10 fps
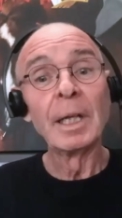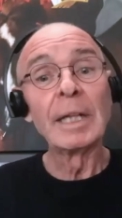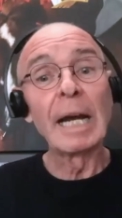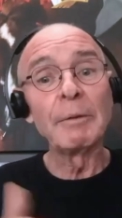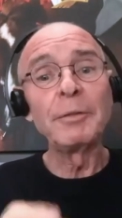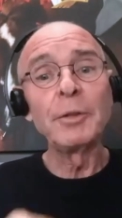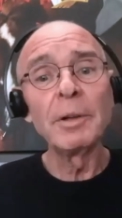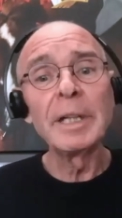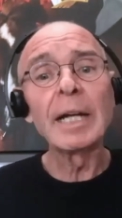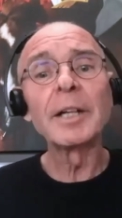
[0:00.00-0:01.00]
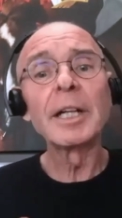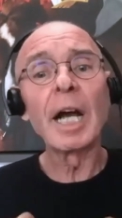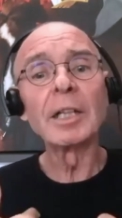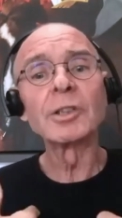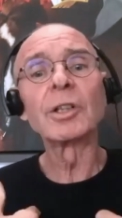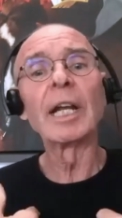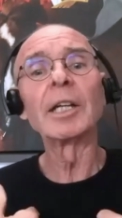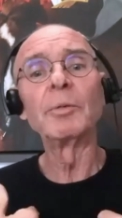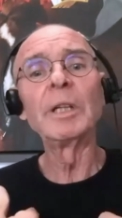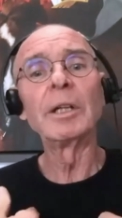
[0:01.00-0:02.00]
Now, if you're in agriculture
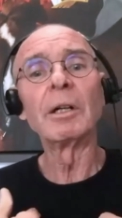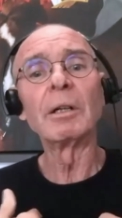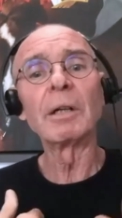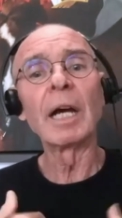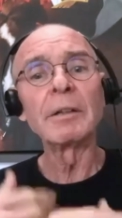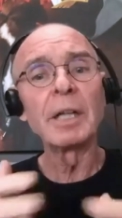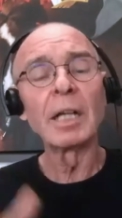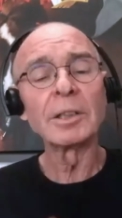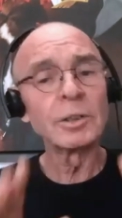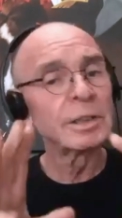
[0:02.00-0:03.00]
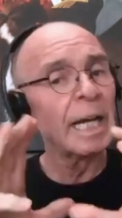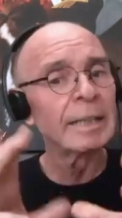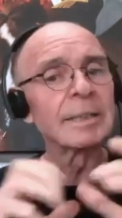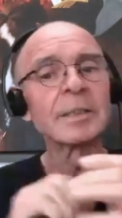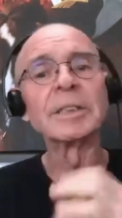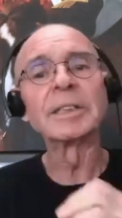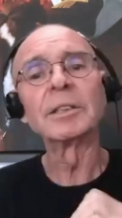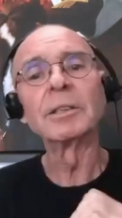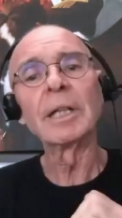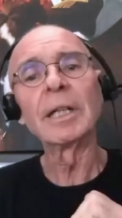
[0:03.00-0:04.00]
like we are, agriculture is the highest
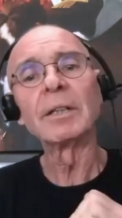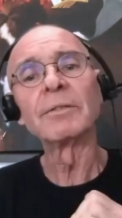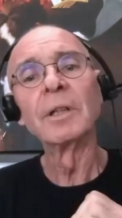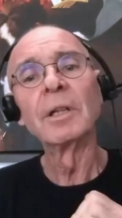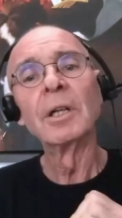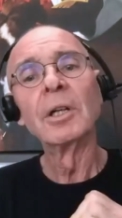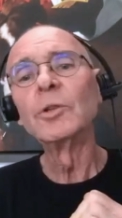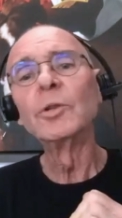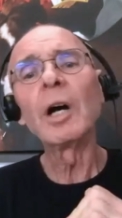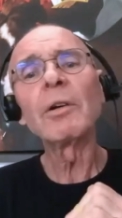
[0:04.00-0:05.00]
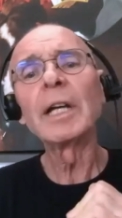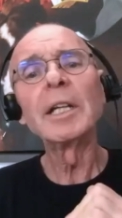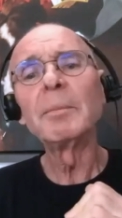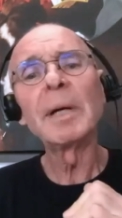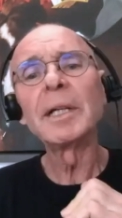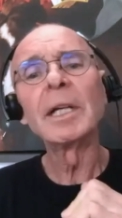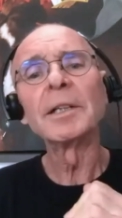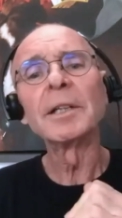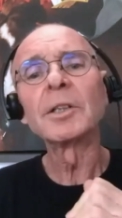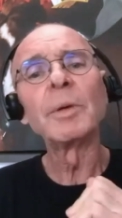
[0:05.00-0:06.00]
risk you have. You're not getting money
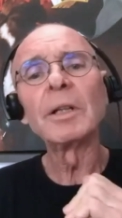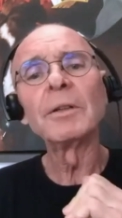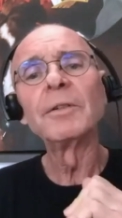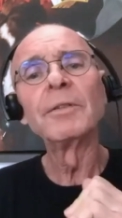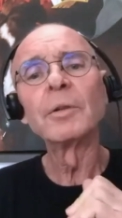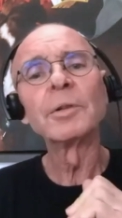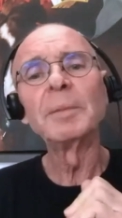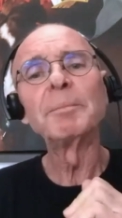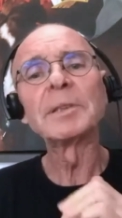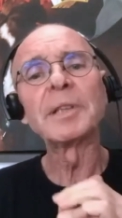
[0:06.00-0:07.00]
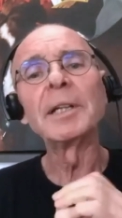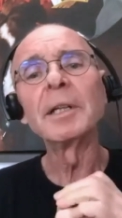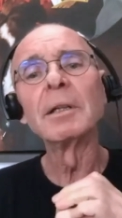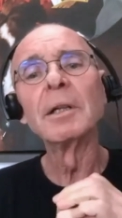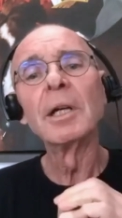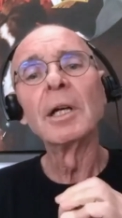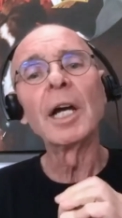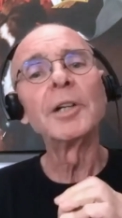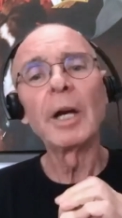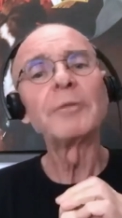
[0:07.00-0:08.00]
under 12, 14%,
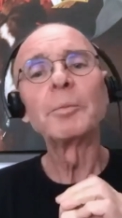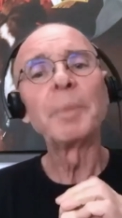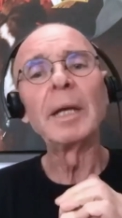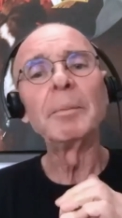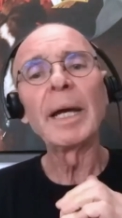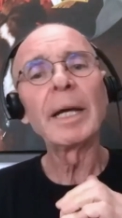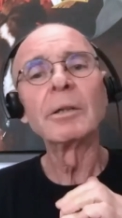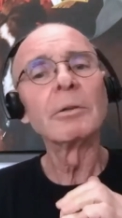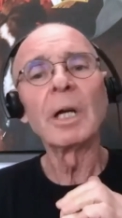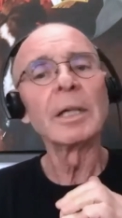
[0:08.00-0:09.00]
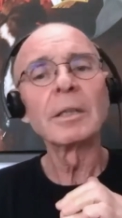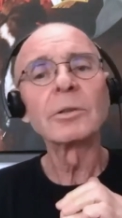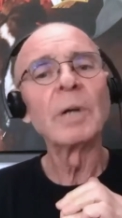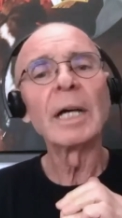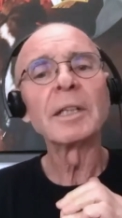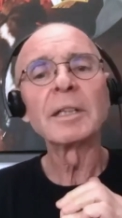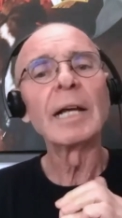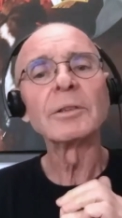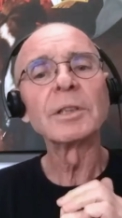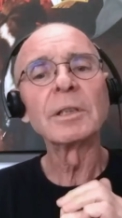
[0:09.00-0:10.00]
and you have to pay back your 100,
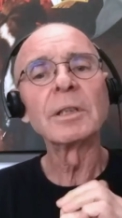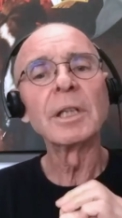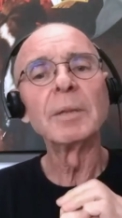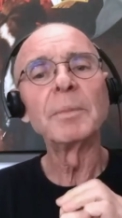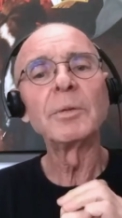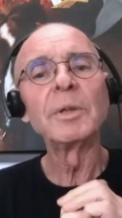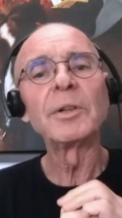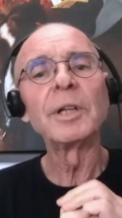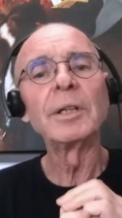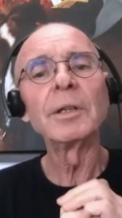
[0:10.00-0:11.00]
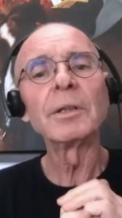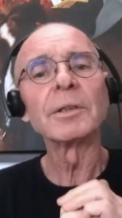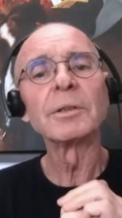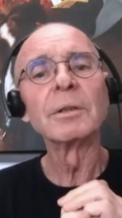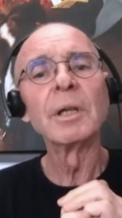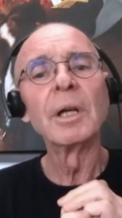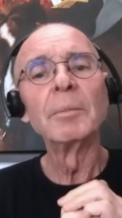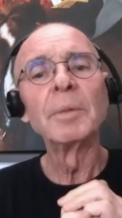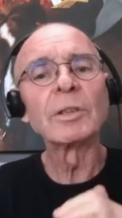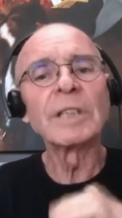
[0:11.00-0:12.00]
200,000 in between 3 years.
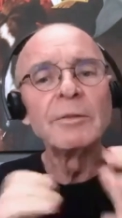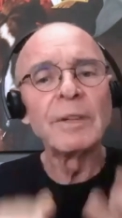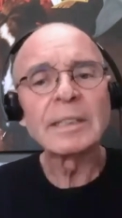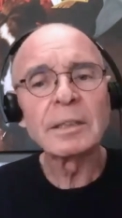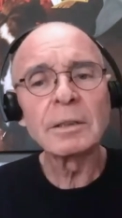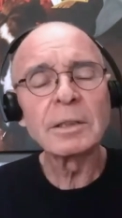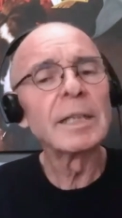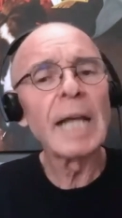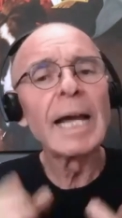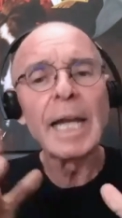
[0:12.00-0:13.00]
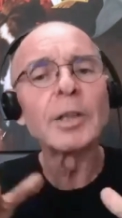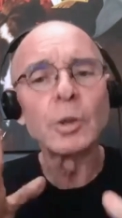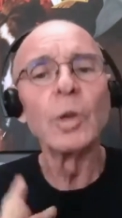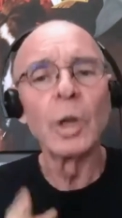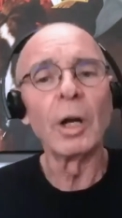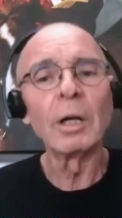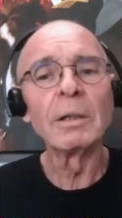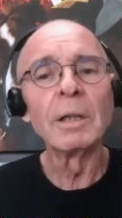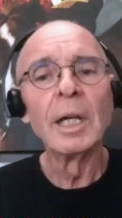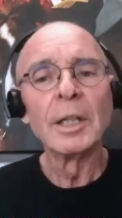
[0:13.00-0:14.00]
Because investors, and I had to
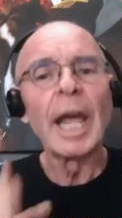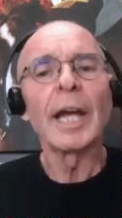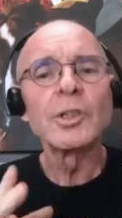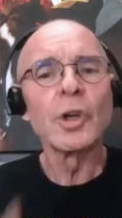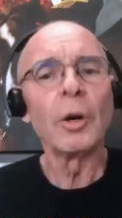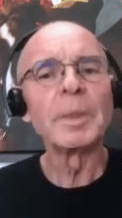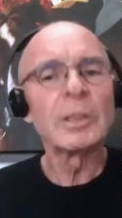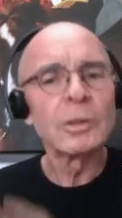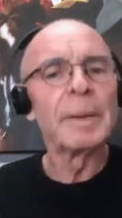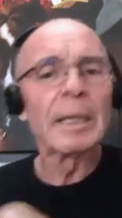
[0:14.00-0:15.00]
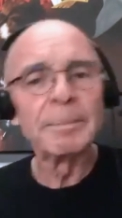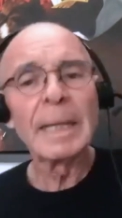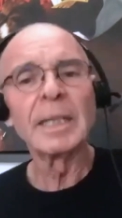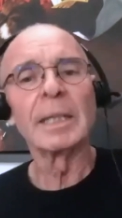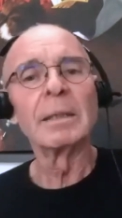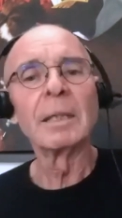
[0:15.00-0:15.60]
learn, their job is to make money.